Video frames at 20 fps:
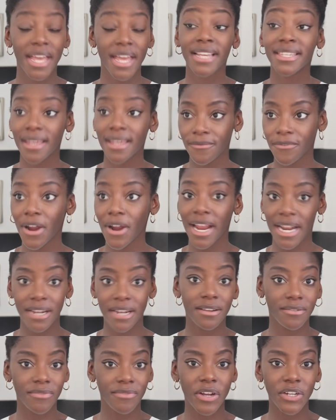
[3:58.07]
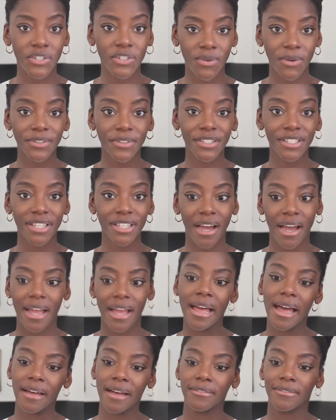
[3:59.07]
except for at Indian restaurants,
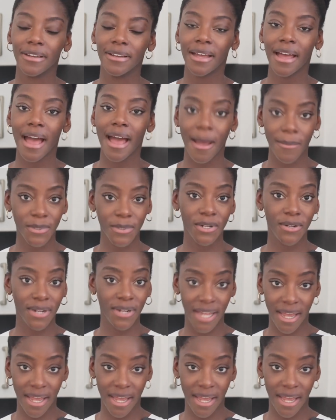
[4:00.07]
I have absolutely